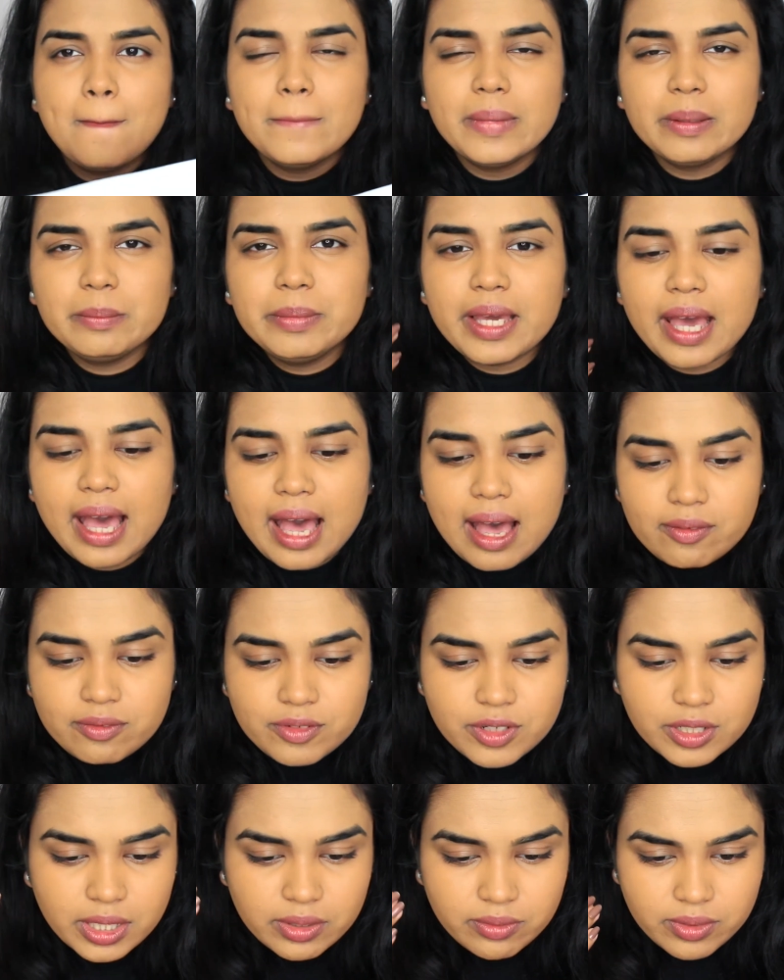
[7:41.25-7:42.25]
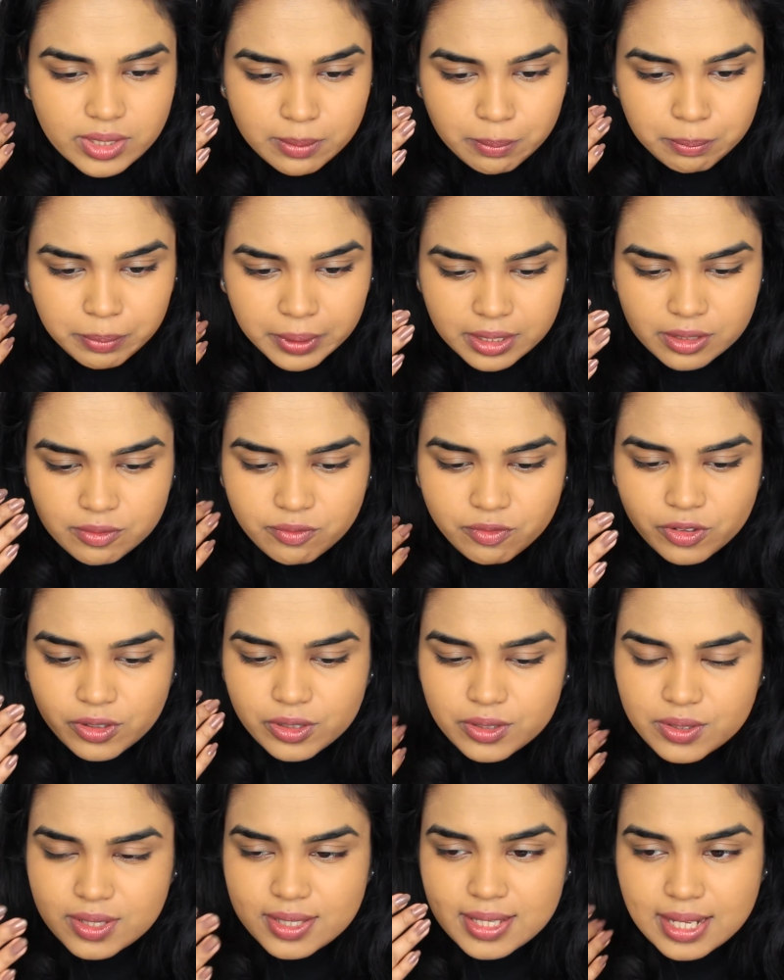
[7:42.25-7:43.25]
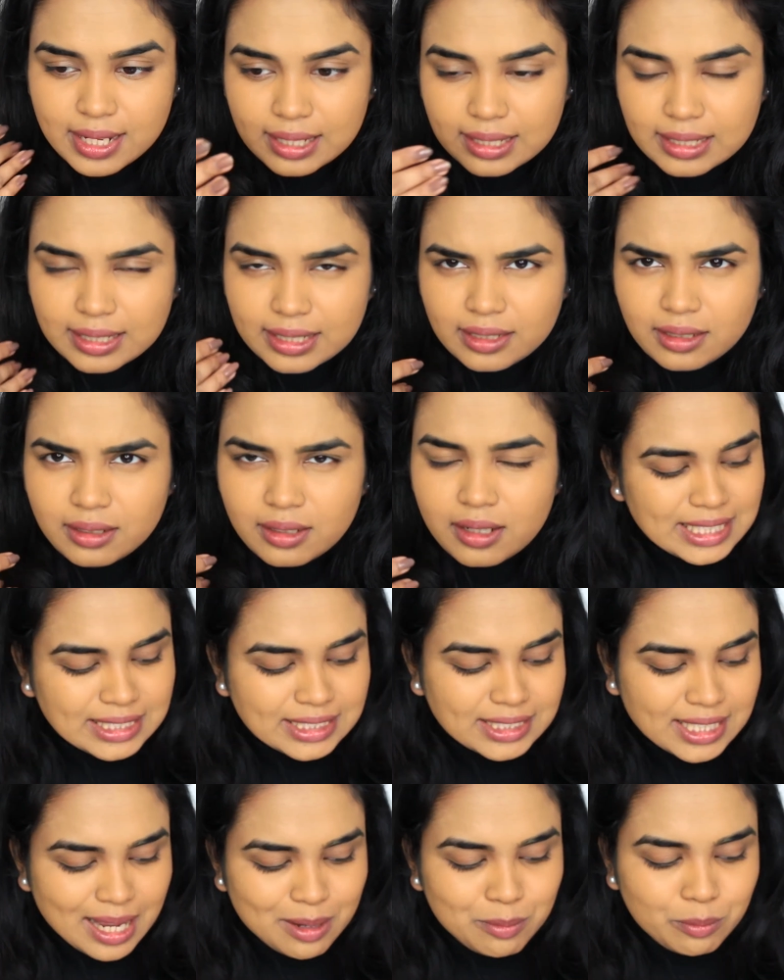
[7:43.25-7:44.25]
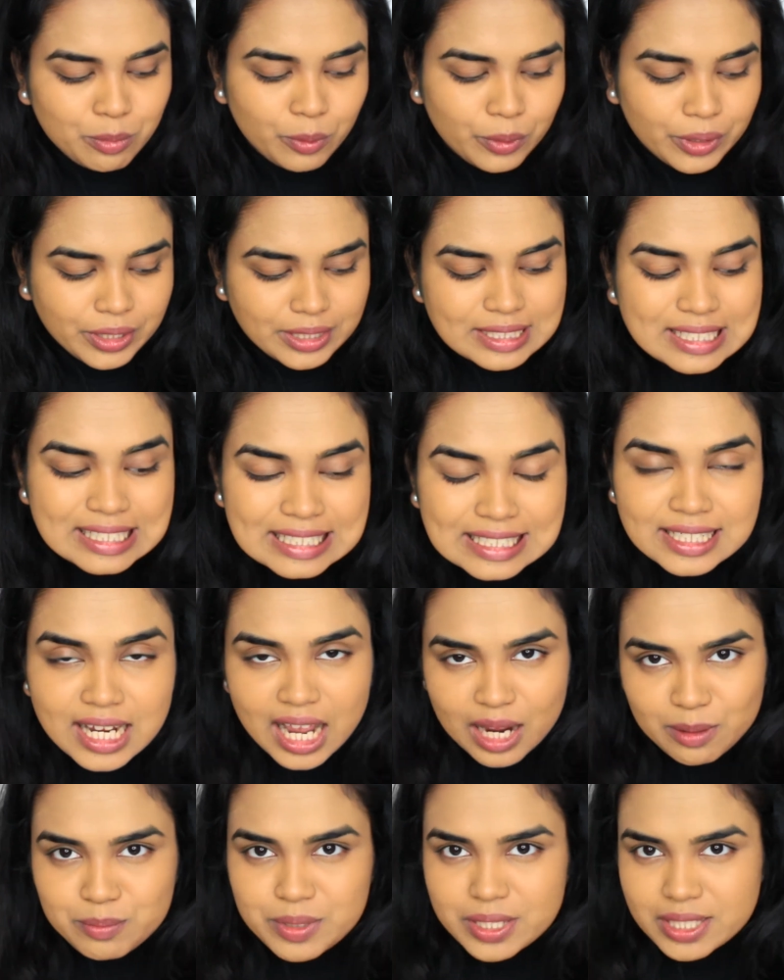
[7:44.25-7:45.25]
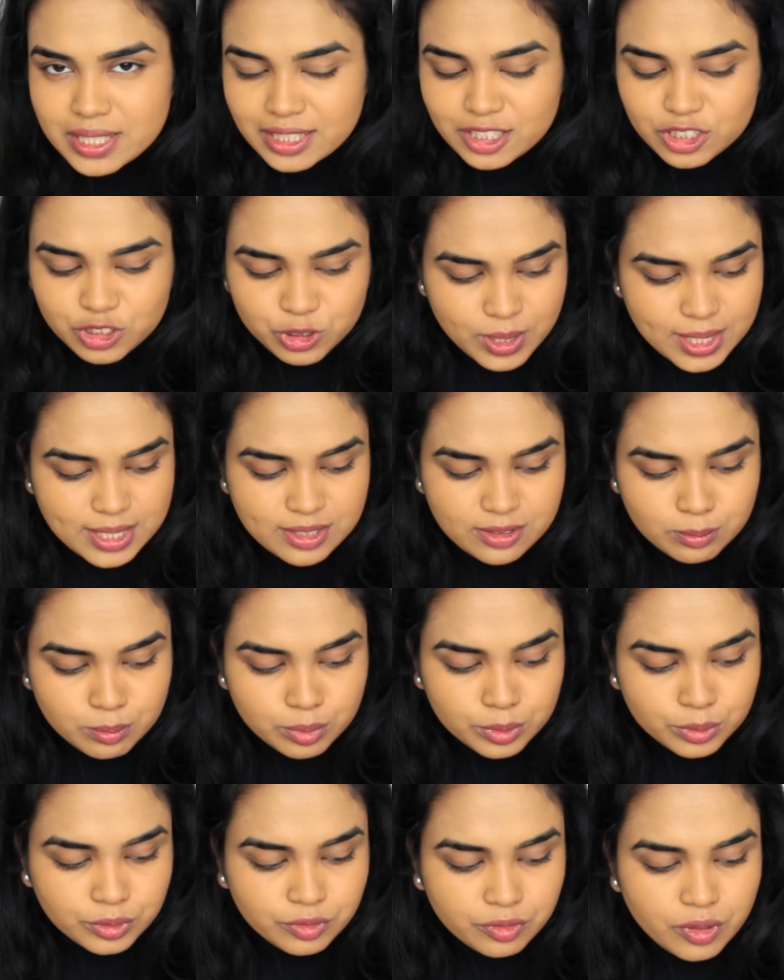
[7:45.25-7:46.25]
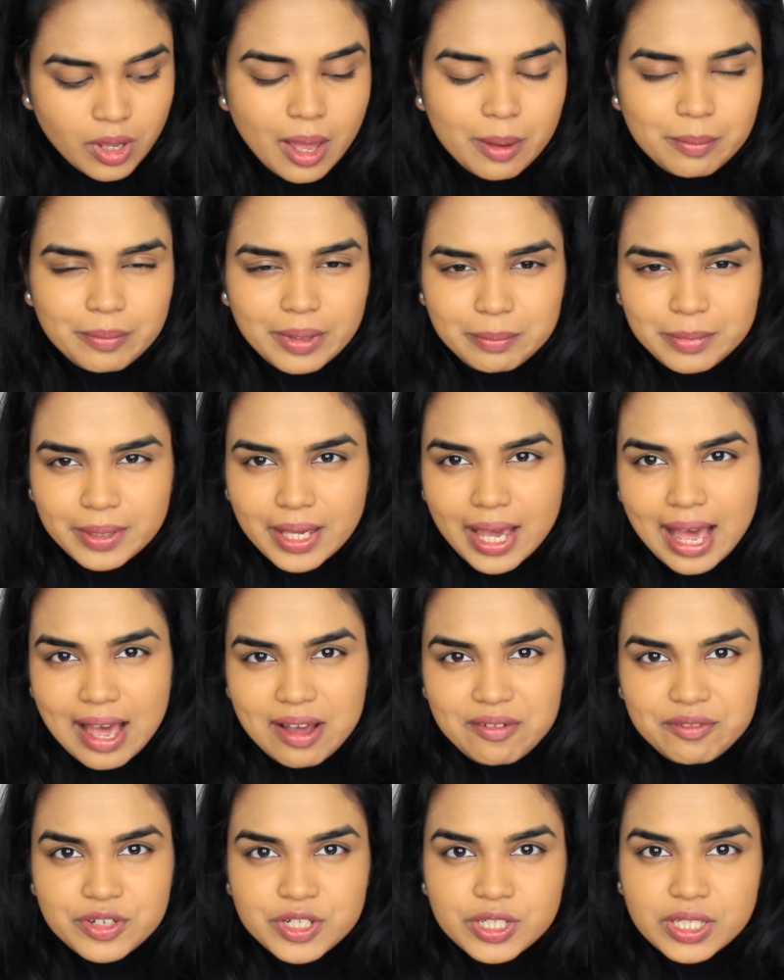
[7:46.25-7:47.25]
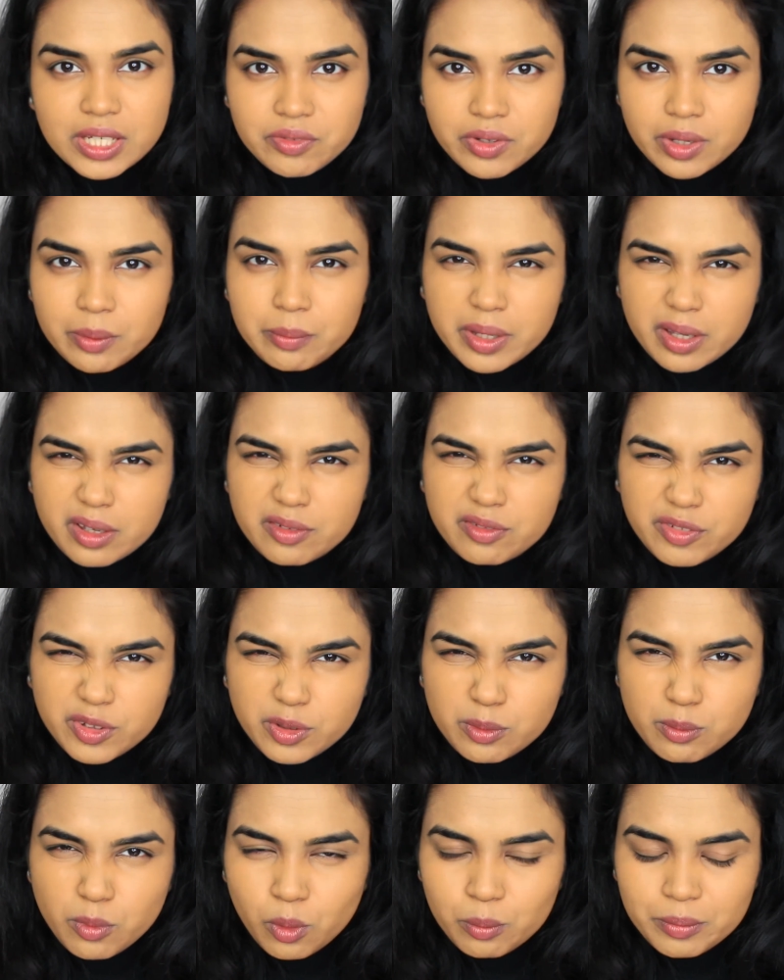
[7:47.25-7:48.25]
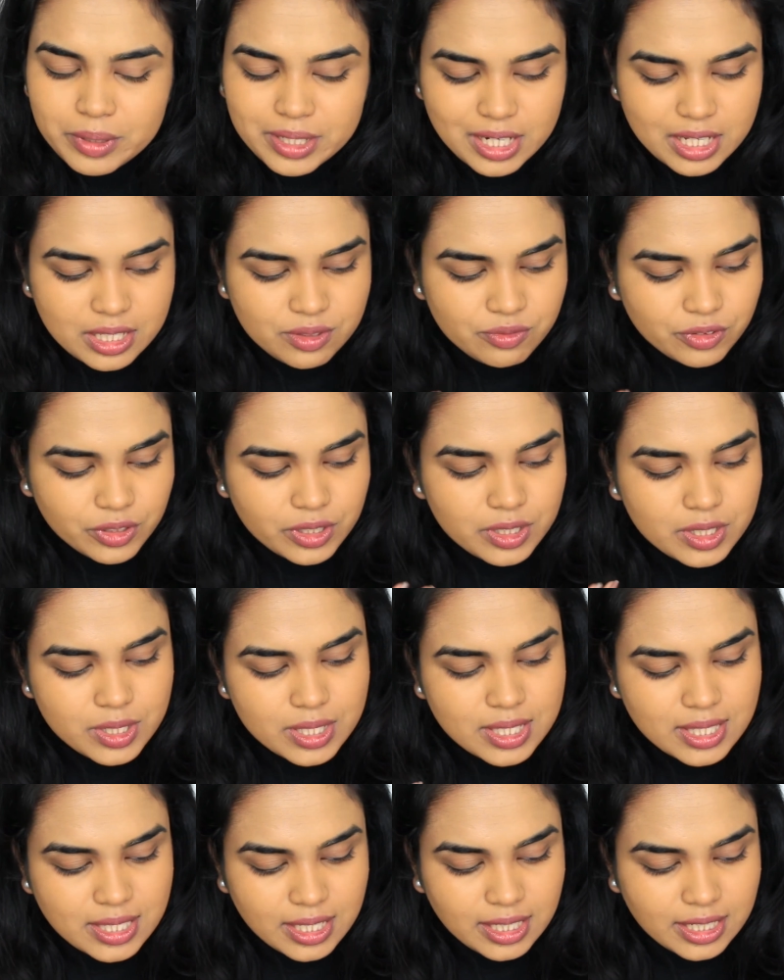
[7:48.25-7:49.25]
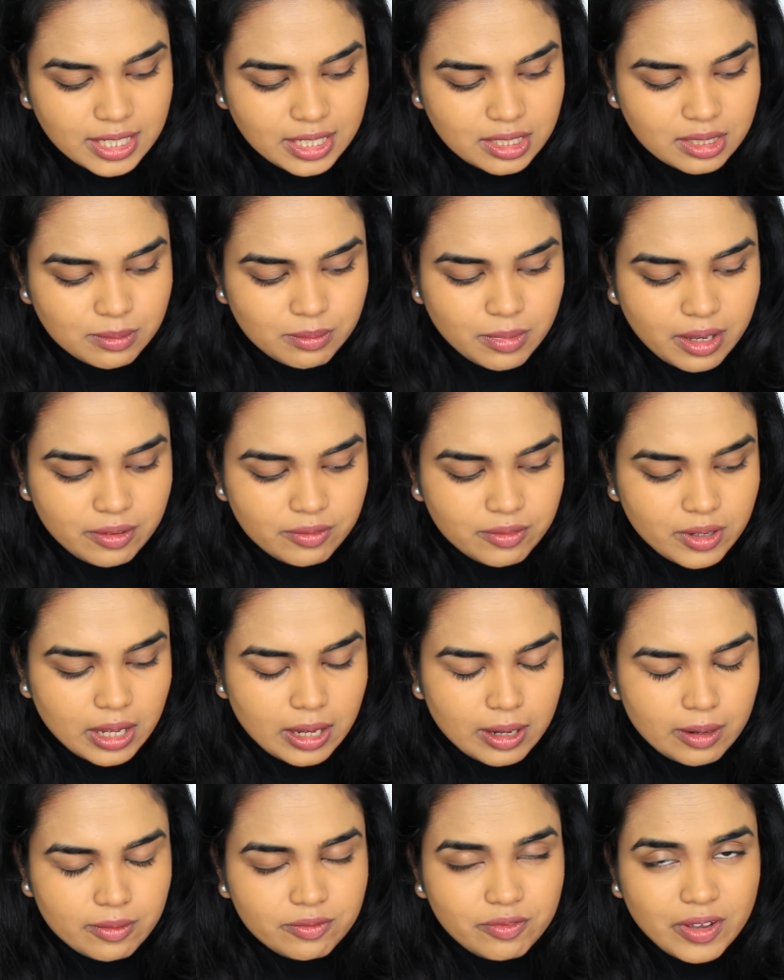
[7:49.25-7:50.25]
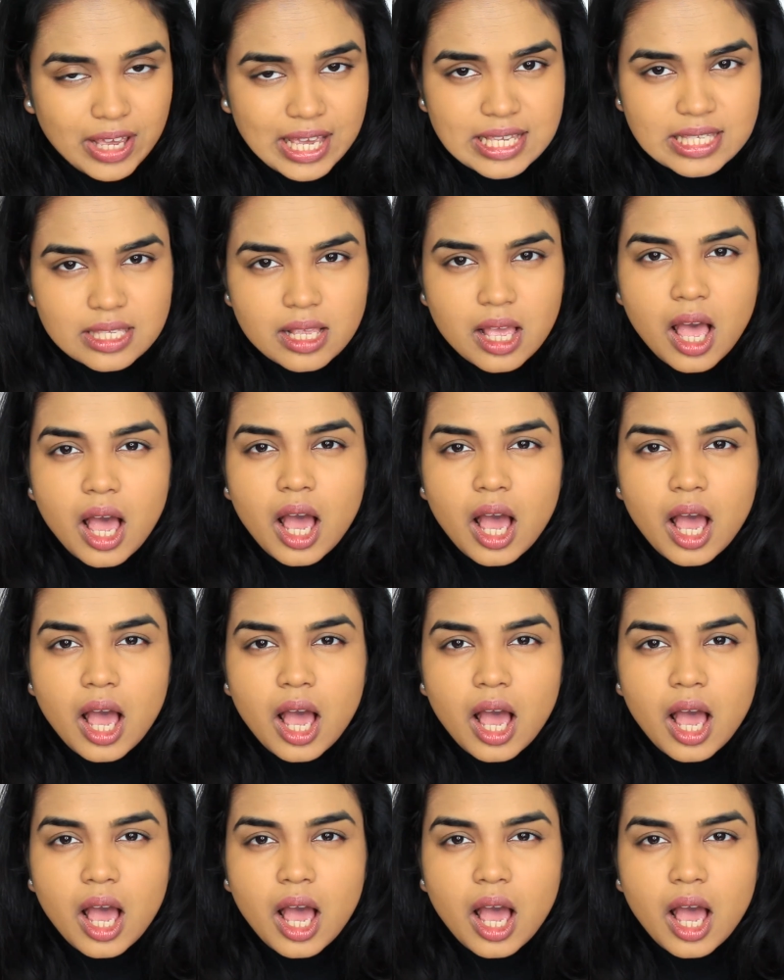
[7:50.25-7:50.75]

Maybe I have to give it a bit for it to settle in. 99.9% transfer proof. Maybe I have to give it a few more minutes for it to sink into my face.